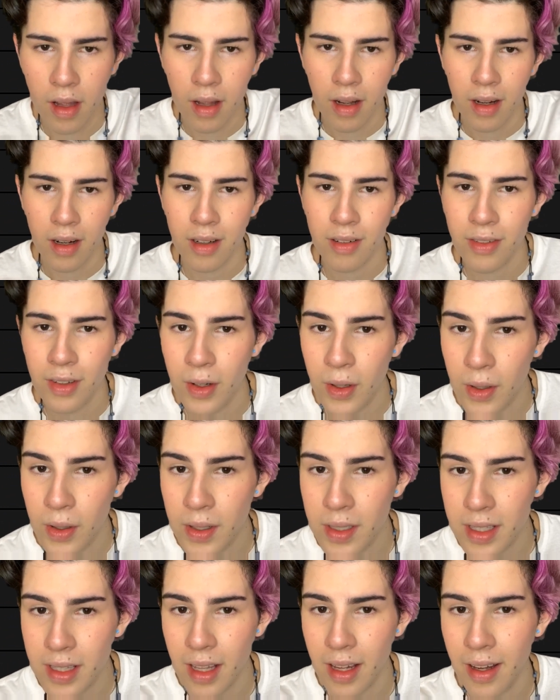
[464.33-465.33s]
Of
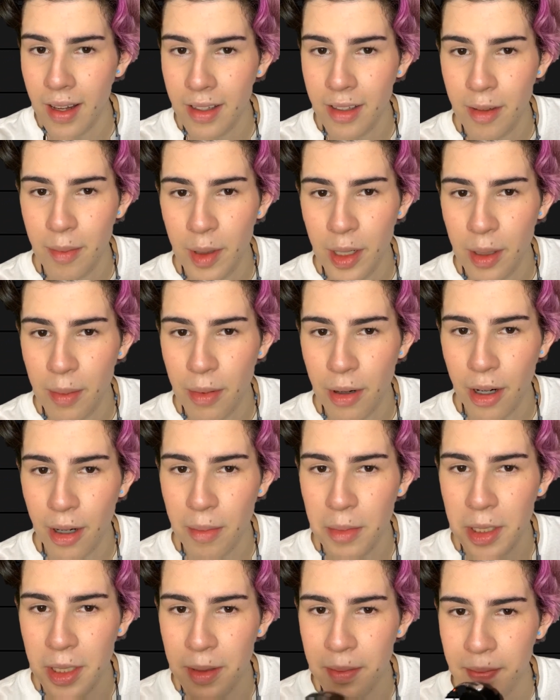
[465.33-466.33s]
course, there had to be a
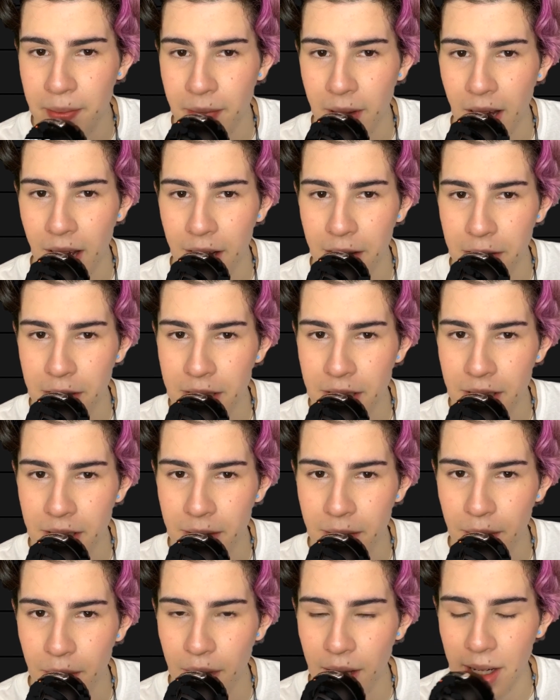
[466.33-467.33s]
problem. I
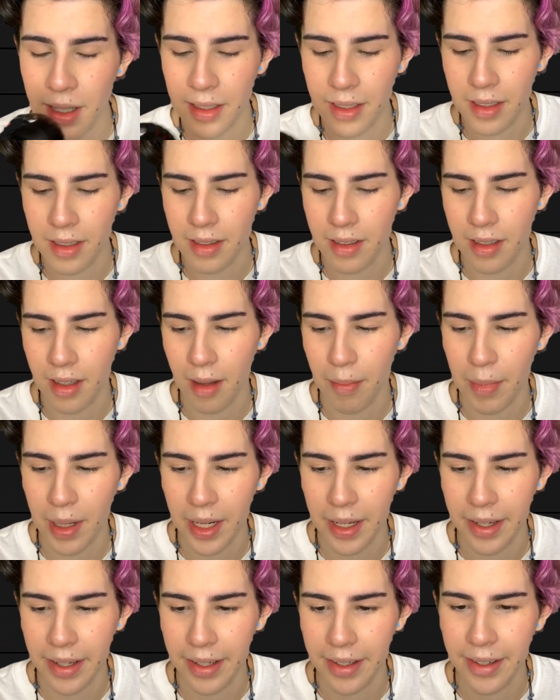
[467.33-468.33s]
wasn't plugged into the
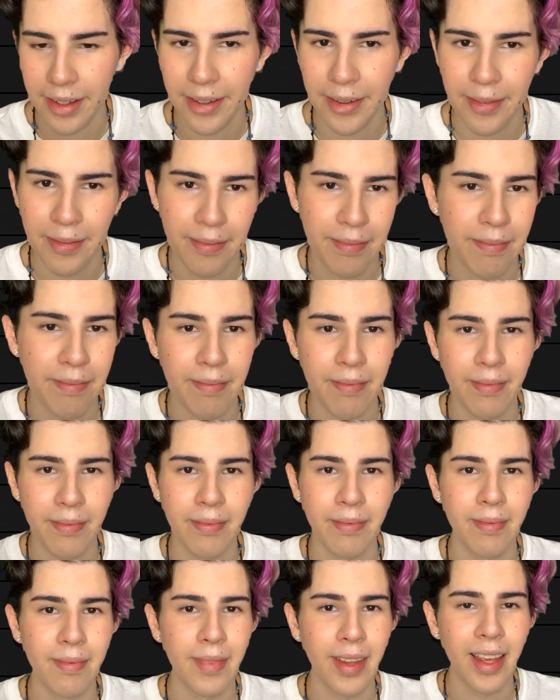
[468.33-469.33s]
mic.
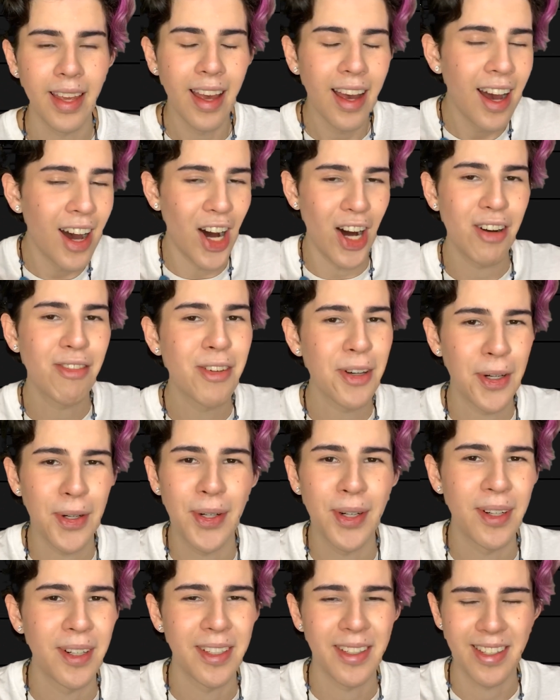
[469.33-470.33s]
Of
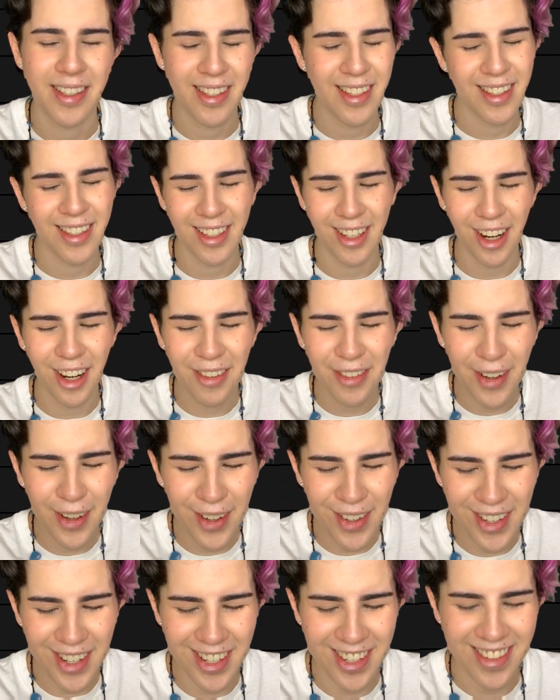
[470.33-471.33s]
course,
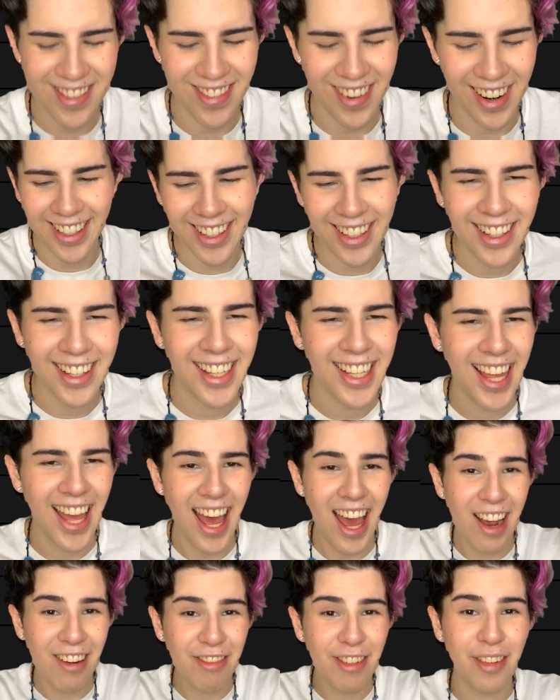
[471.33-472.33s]
right?
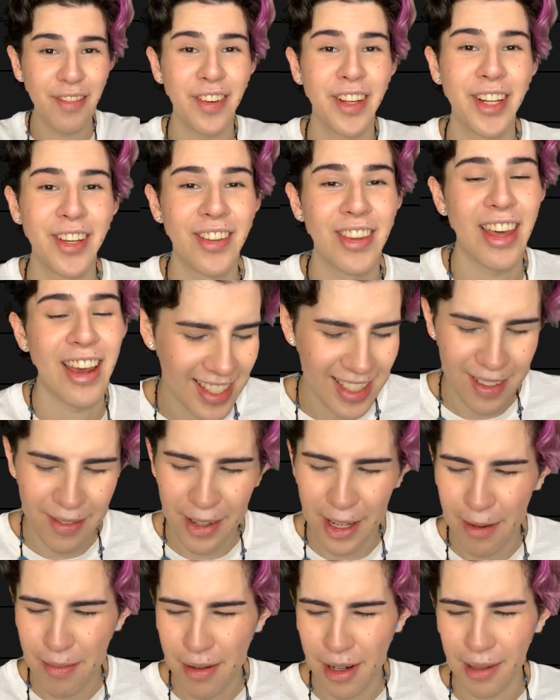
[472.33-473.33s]
Every video there has to be
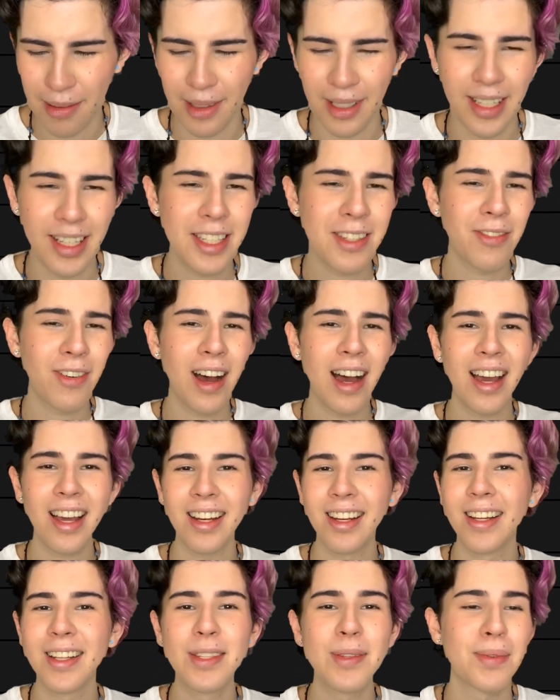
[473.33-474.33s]
a problem. It's fine,
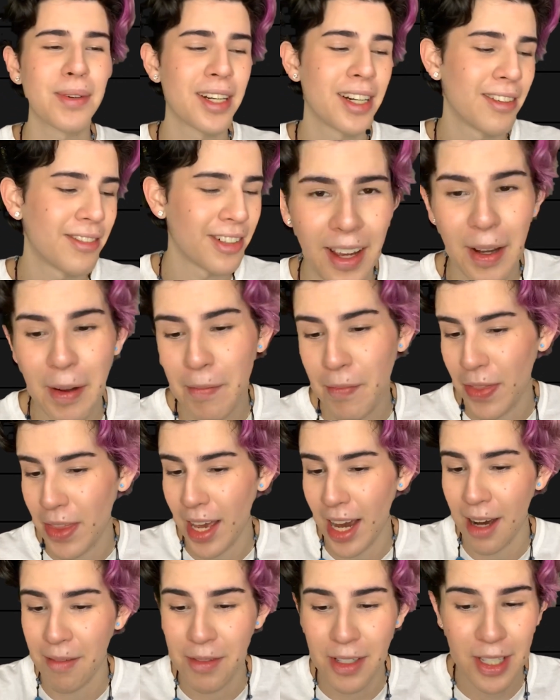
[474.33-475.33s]
it's whatever.
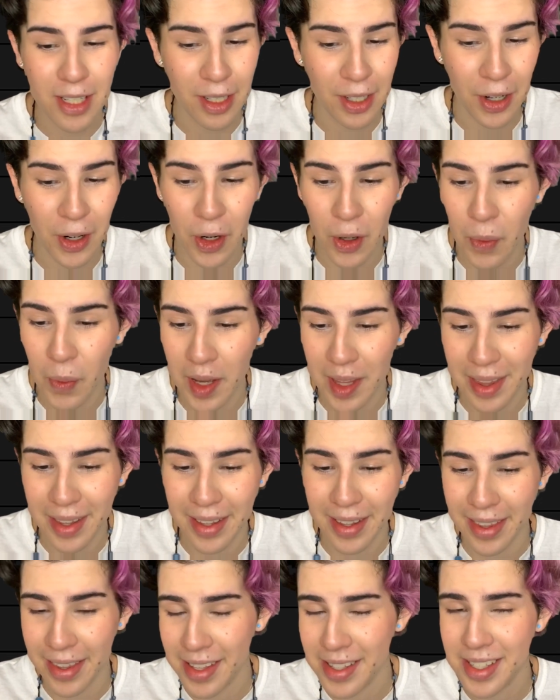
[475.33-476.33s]
I'm just gonna go with
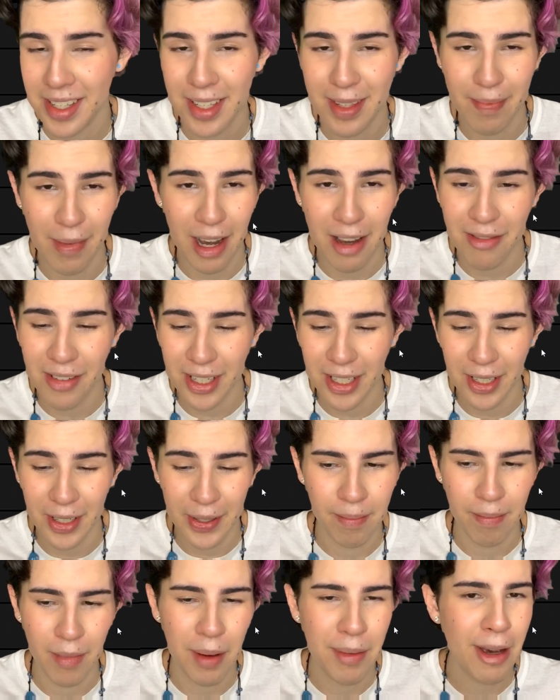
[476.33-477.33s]
it. This is my
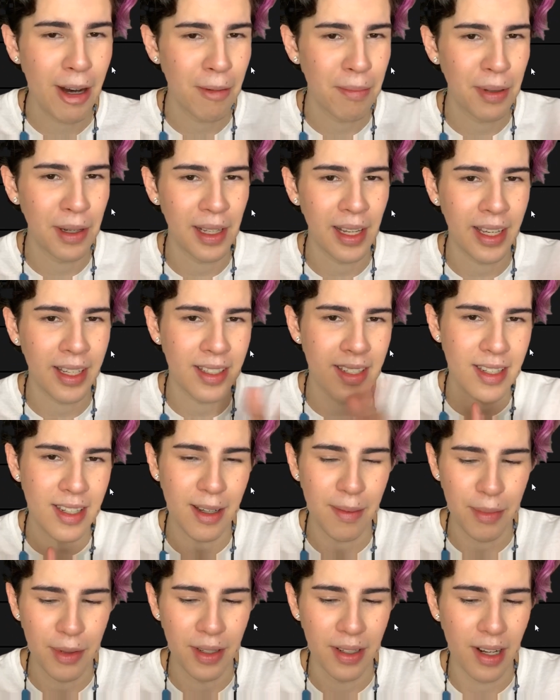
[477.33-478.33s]
video. Maybe I'll put like a
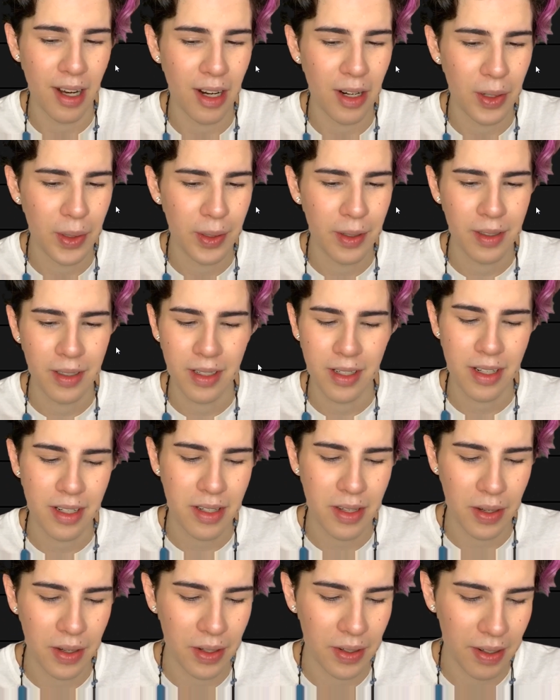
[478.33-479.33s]
skip to now, just
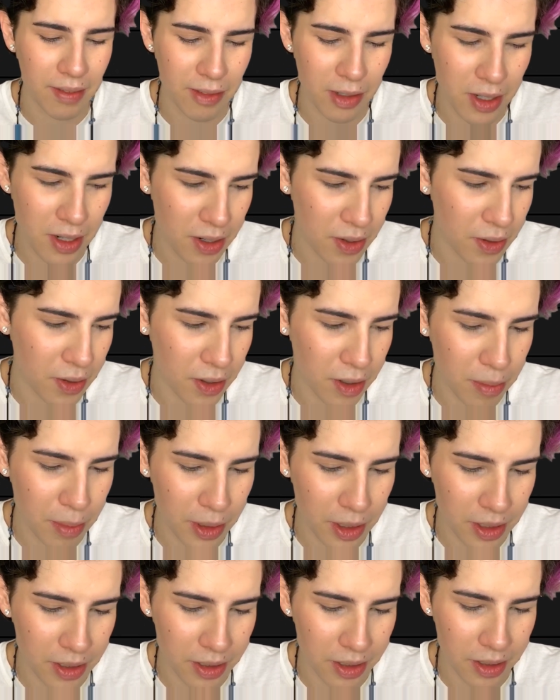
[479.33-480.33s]
so you don't have to hear horrible
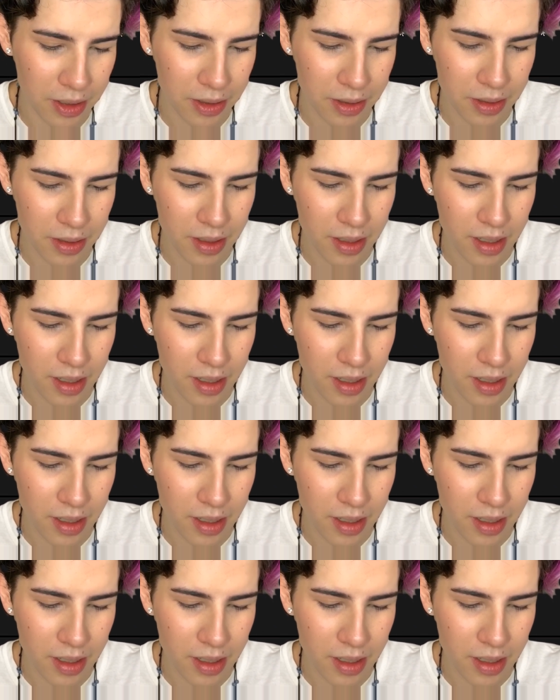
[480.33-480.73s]
audio.